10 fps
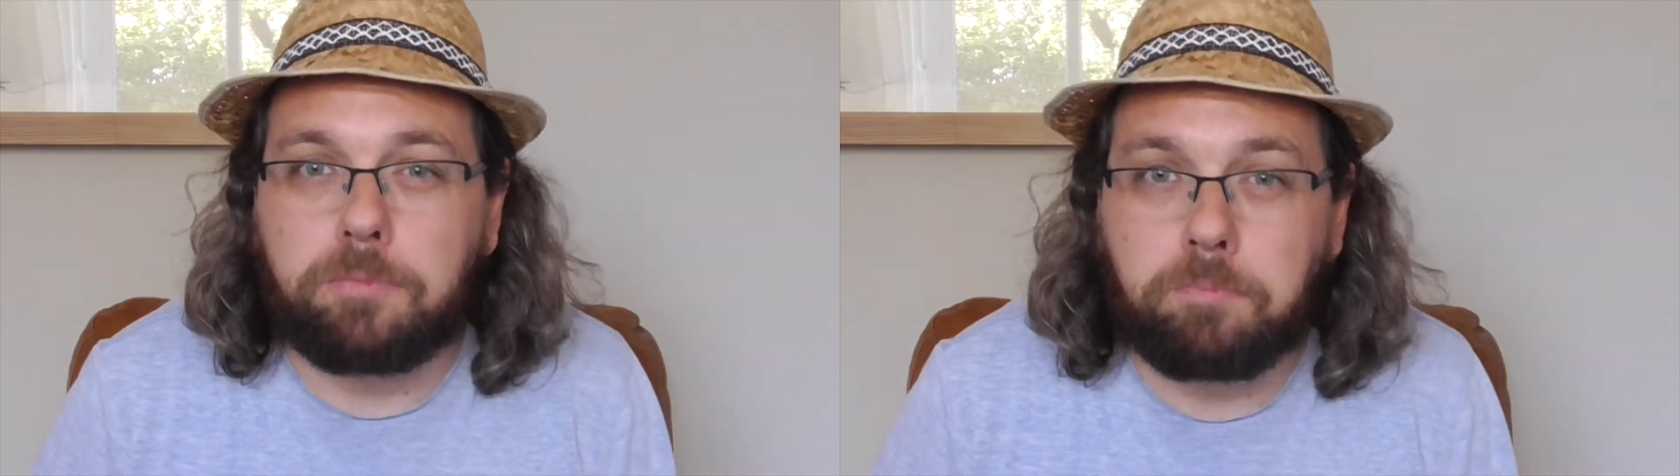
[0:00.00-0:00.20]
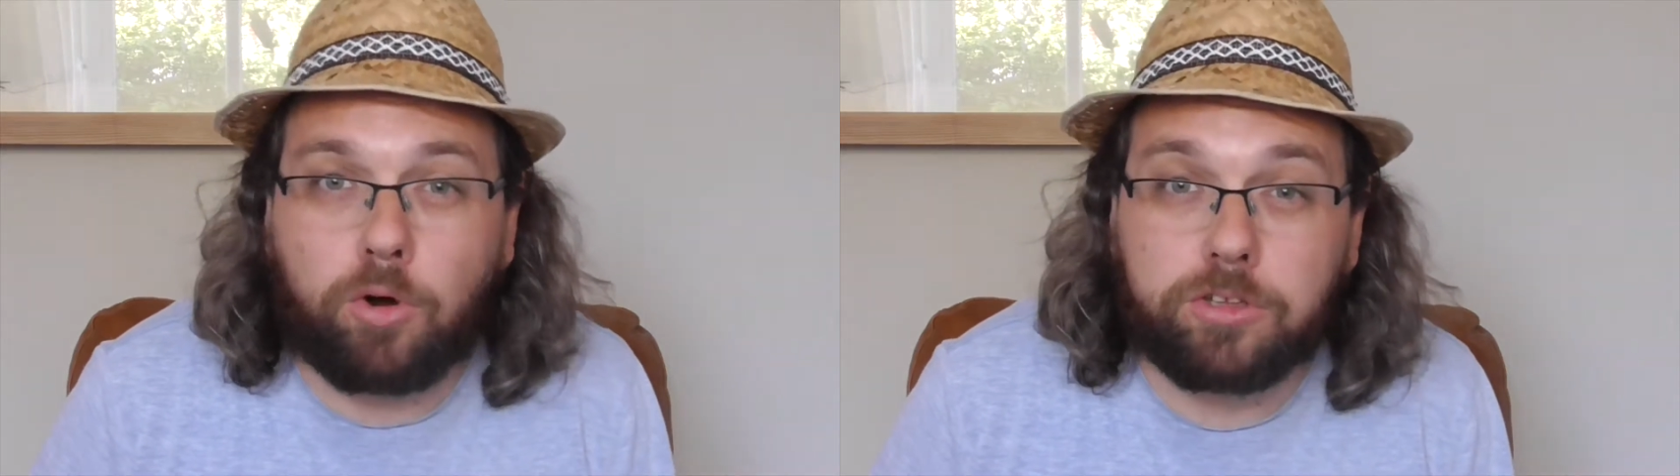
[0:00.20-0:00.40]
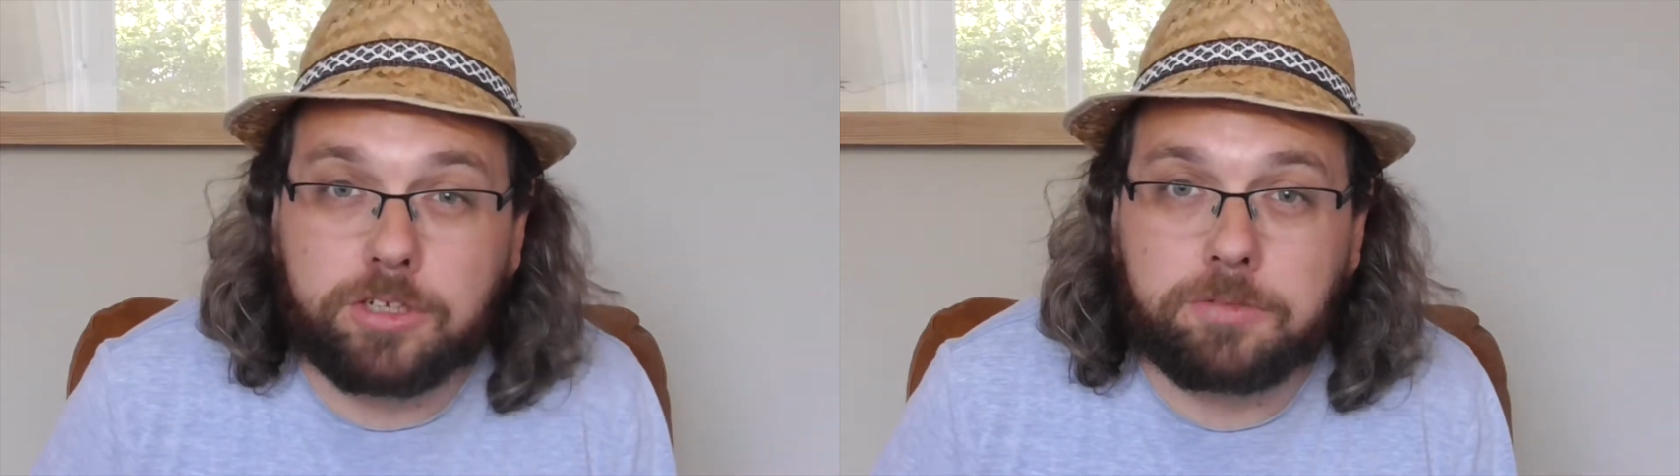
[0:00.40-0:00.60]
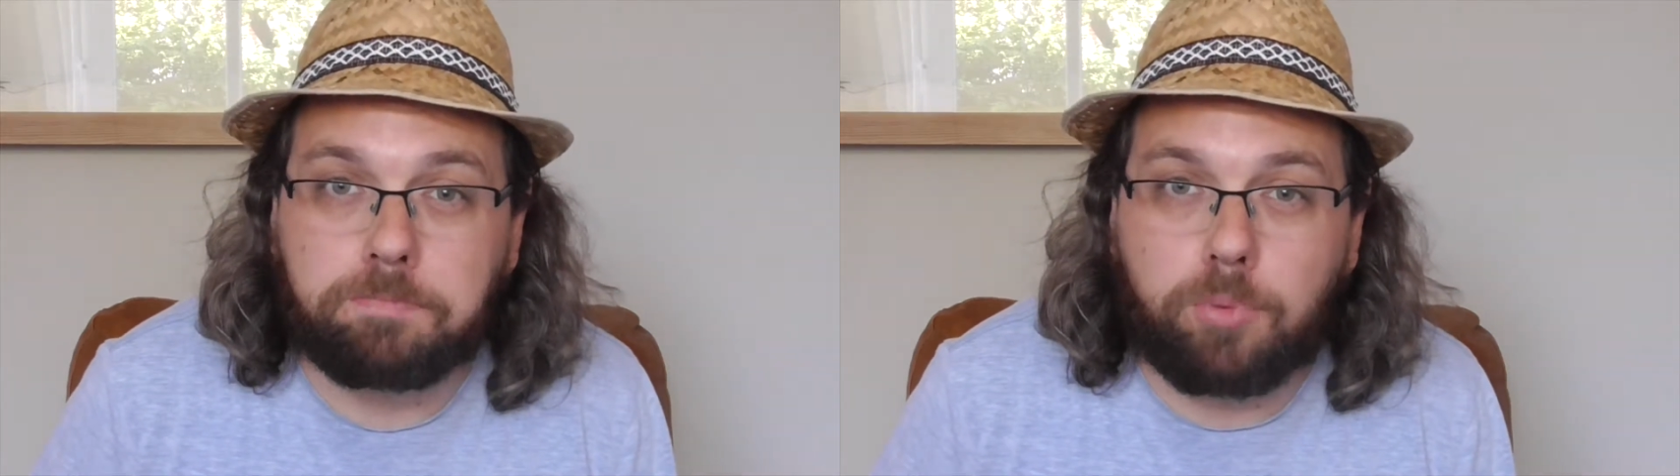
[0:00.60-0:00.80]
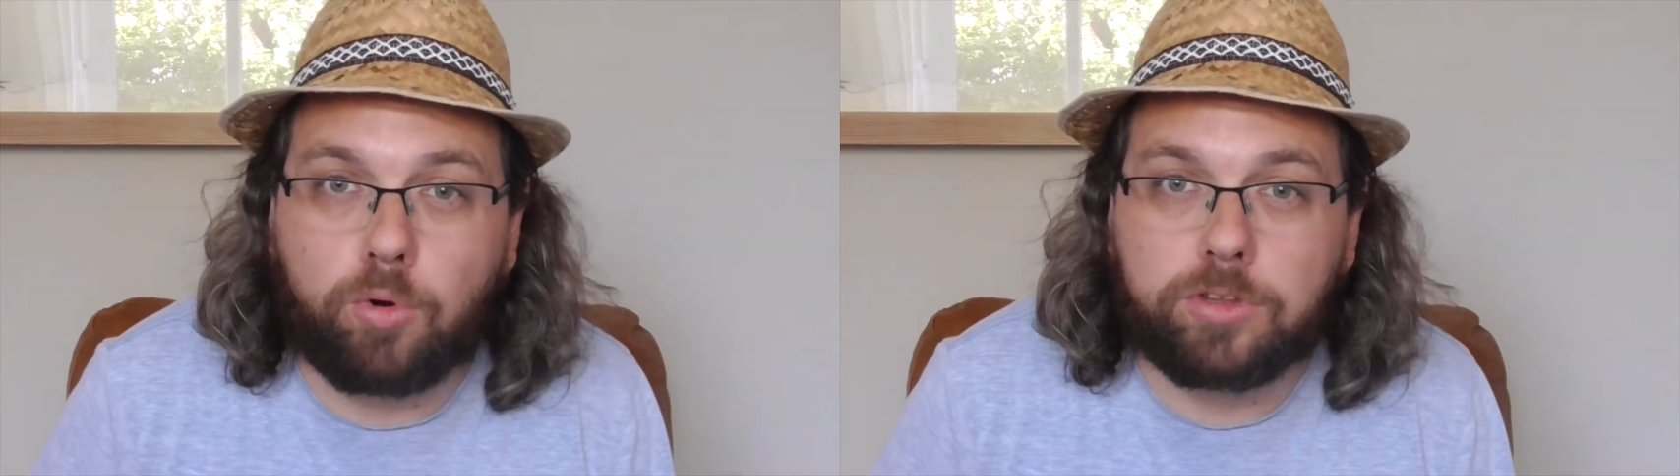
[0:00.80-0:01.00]
modern
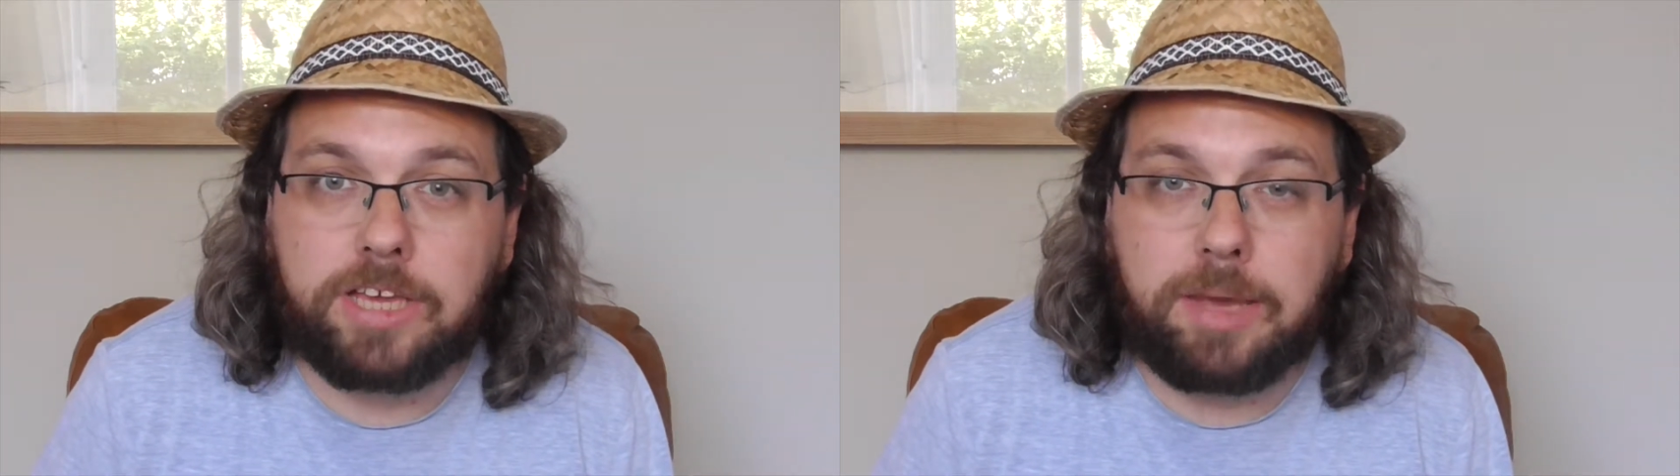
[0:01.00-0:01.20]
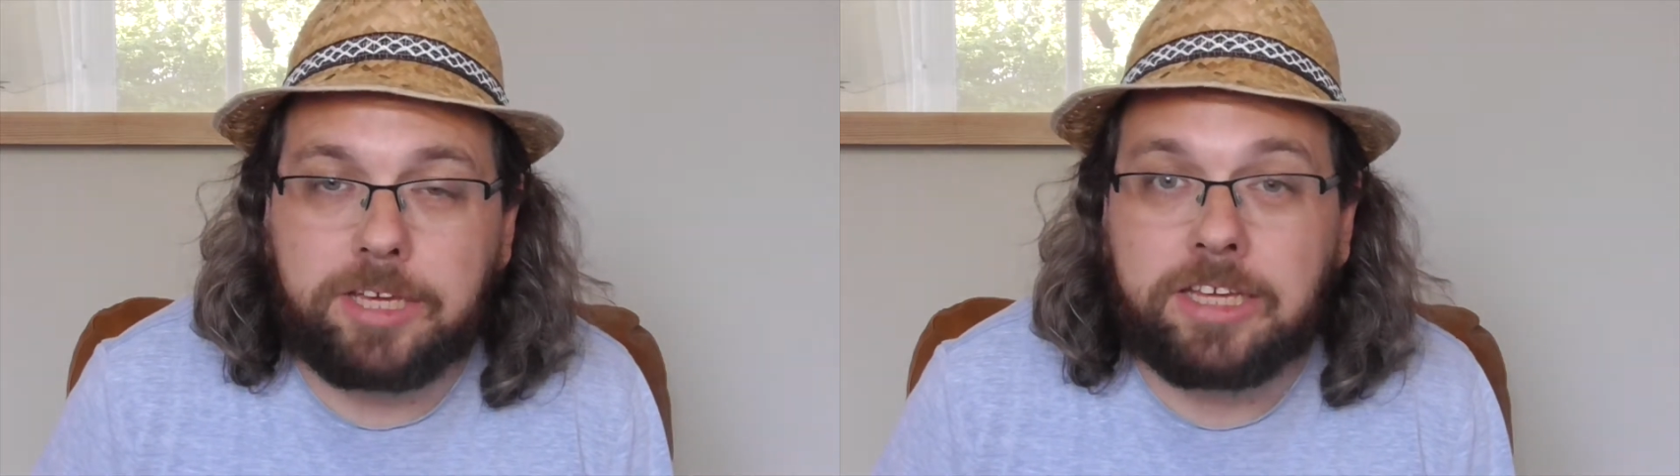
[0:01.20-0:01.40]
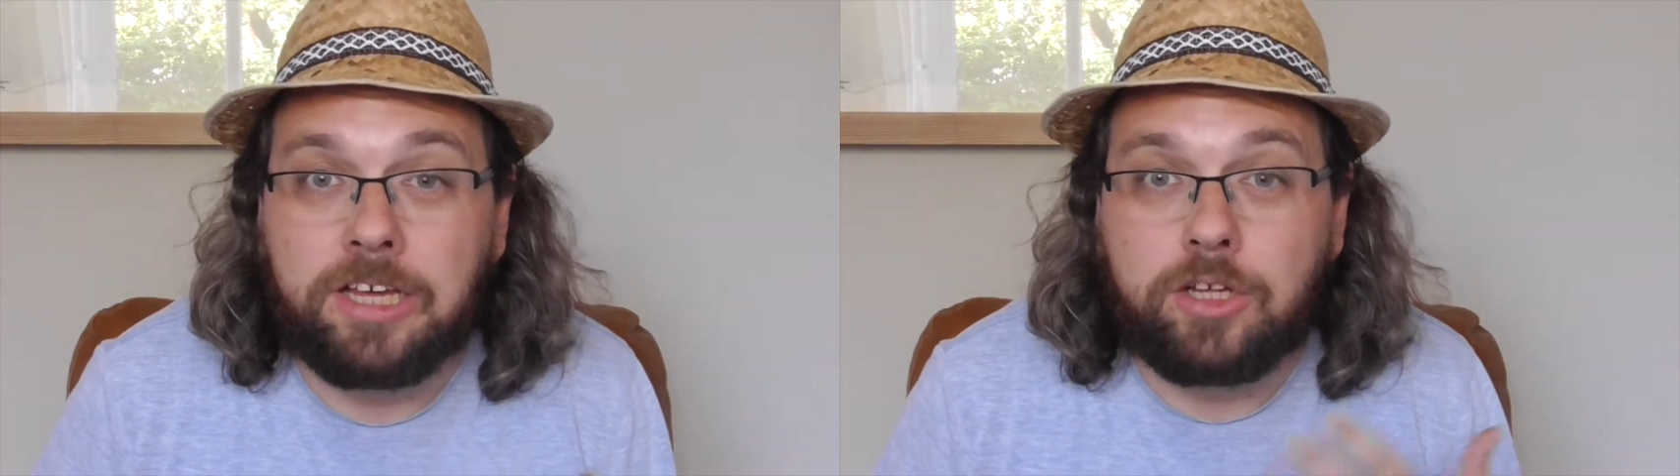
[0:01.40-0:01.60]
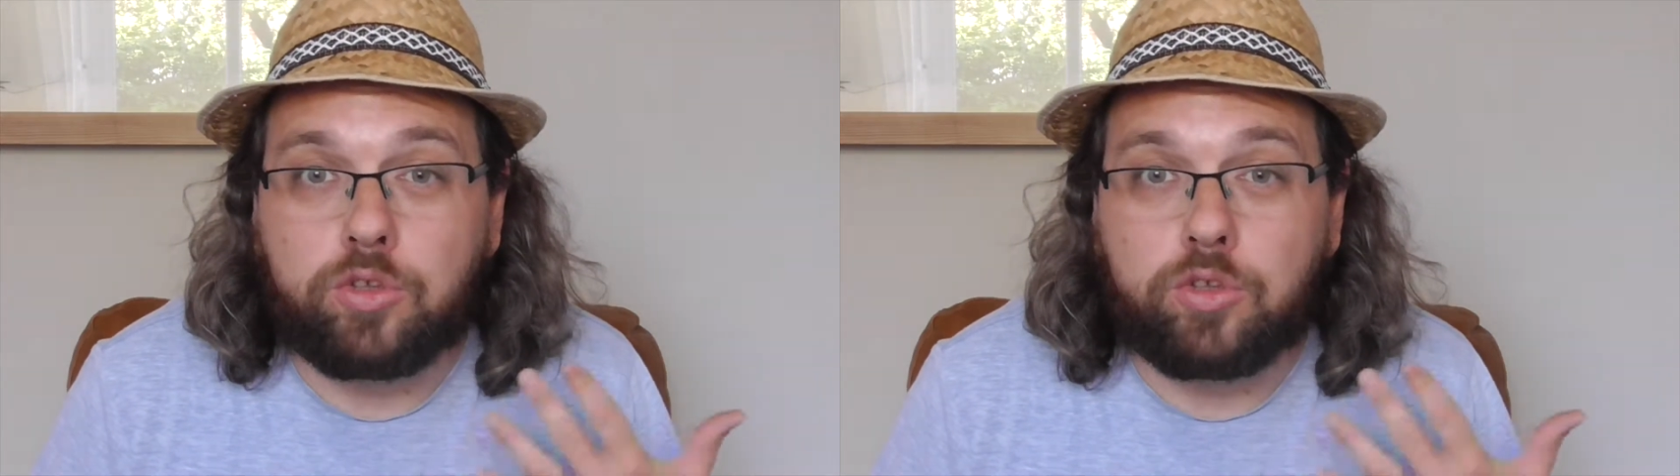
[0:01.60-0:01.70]
board gaming